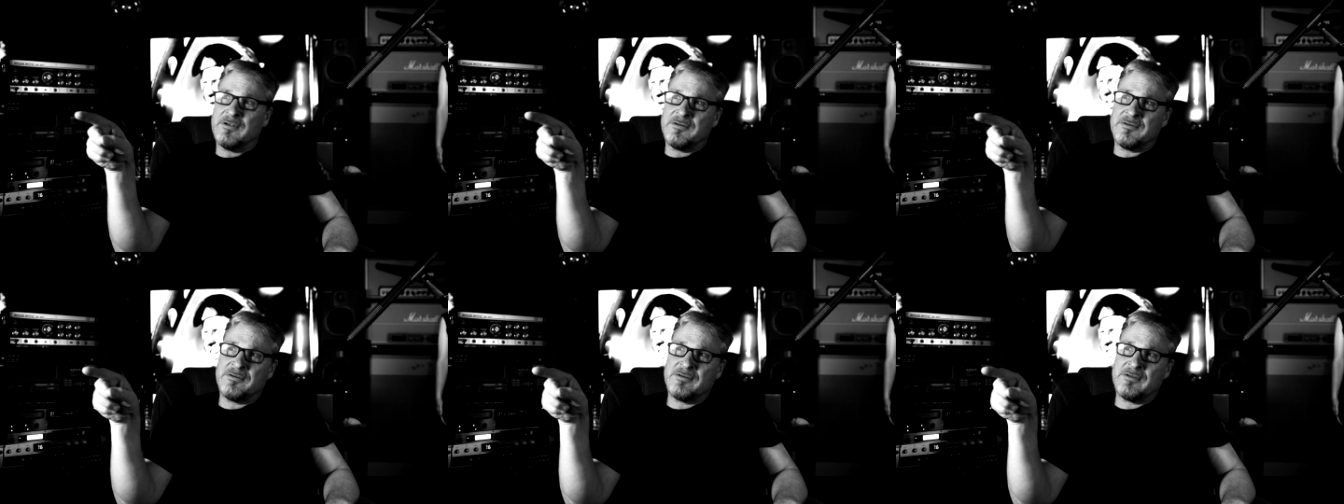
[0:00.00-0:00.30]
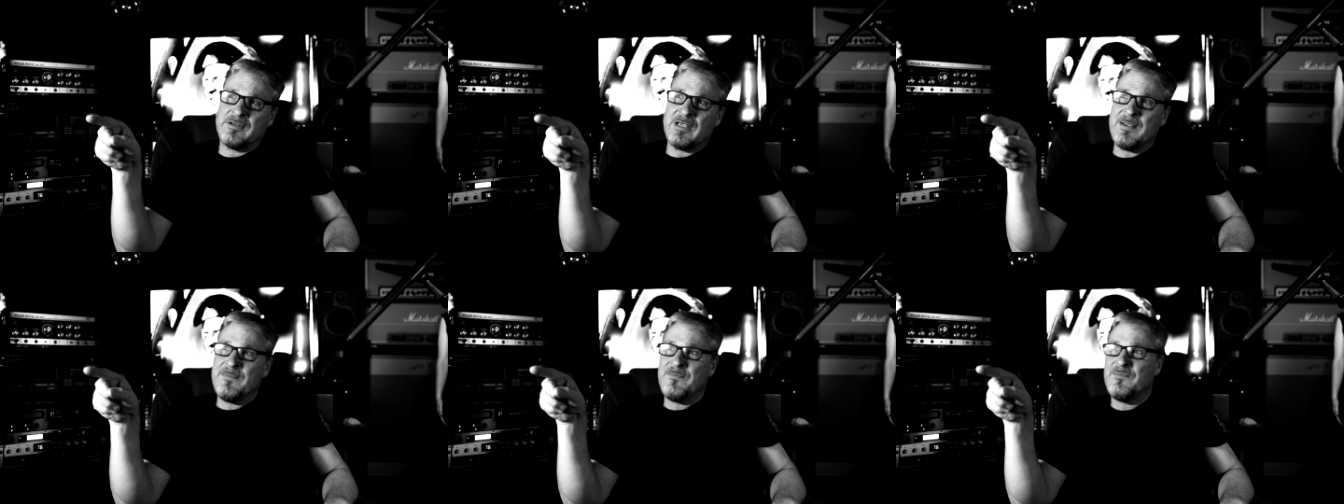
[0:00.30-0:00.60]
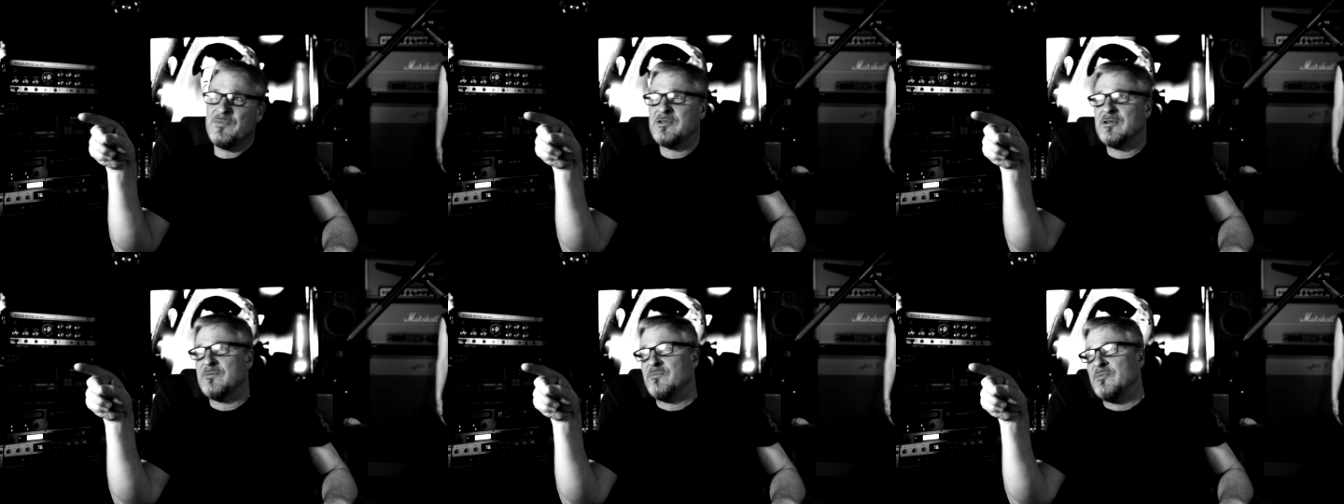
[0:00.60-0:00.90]
seems
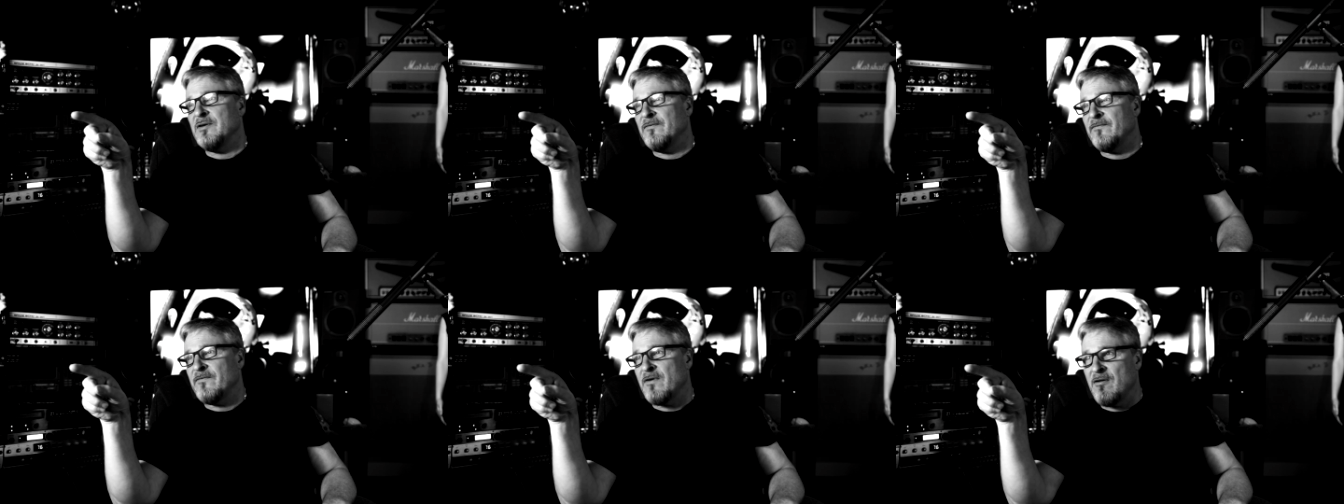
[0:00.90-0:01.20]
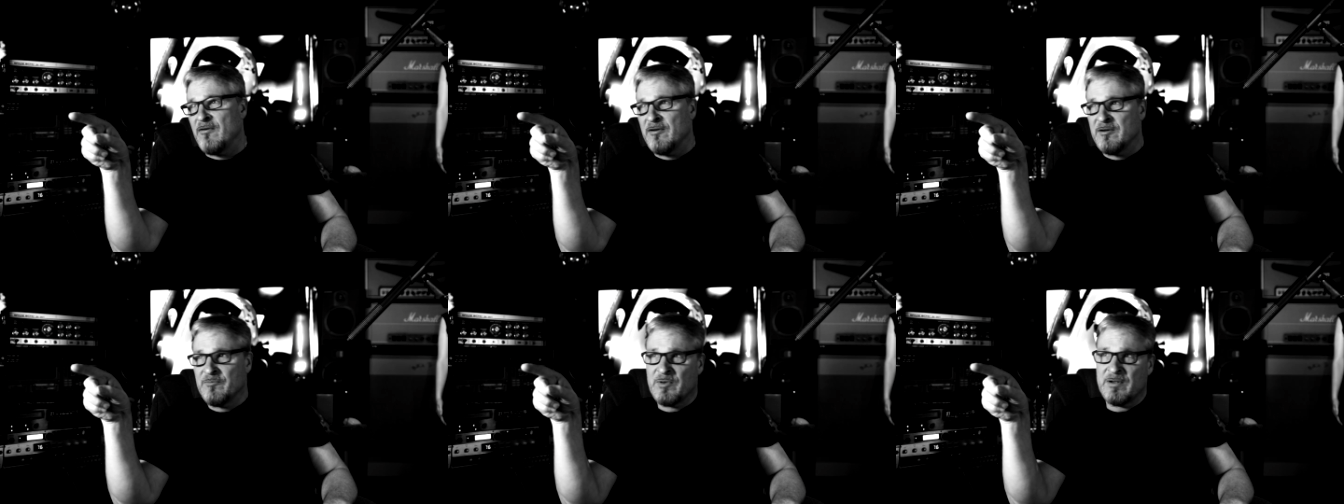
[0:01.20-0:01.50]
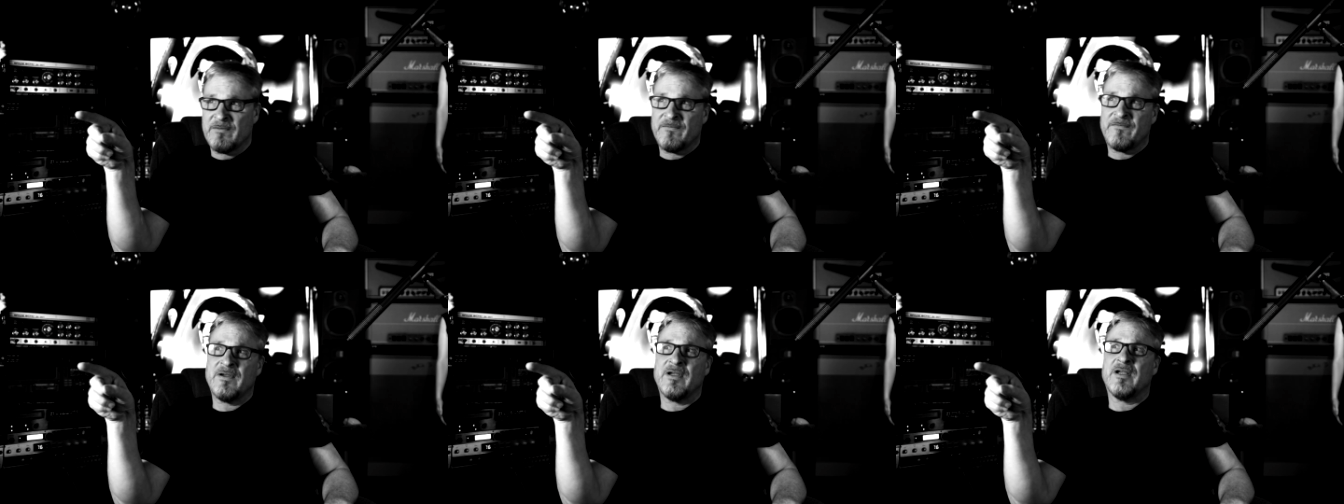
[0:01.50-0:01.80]
to be following my
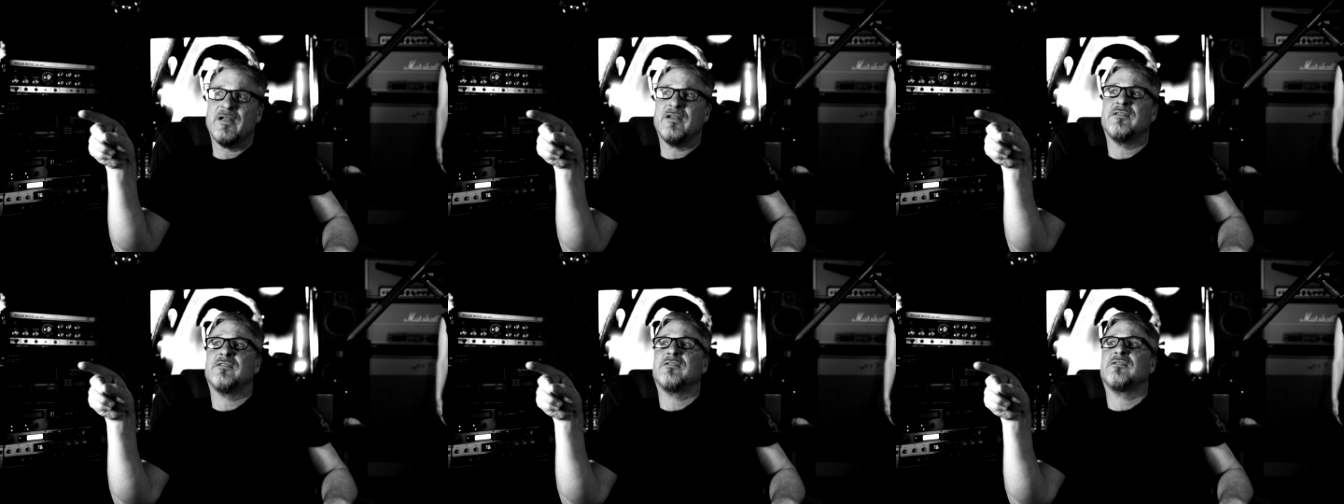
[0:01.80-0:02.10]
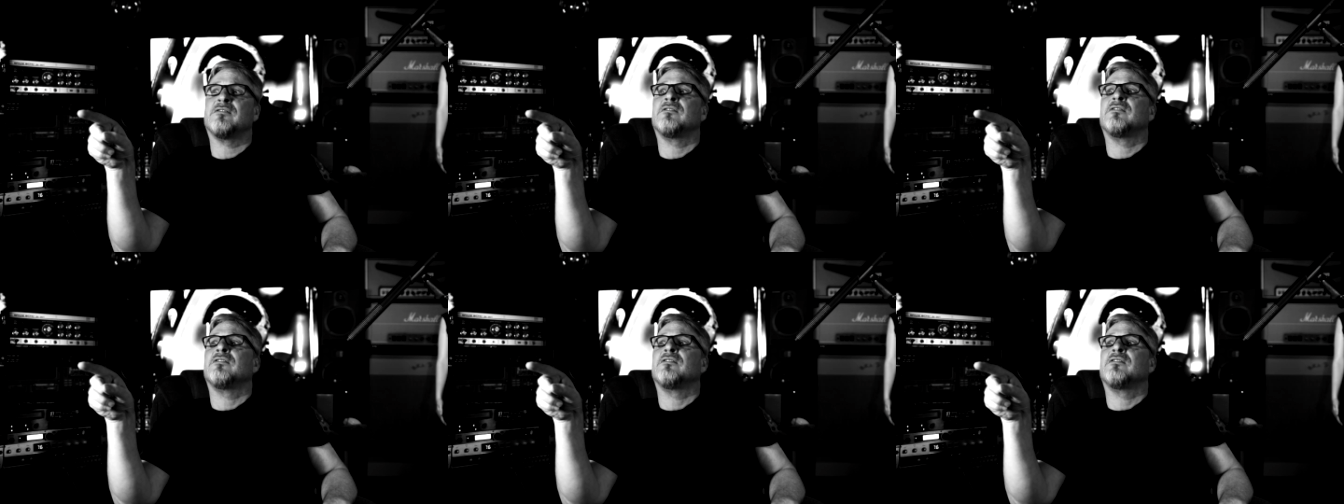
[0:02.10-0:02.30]
face,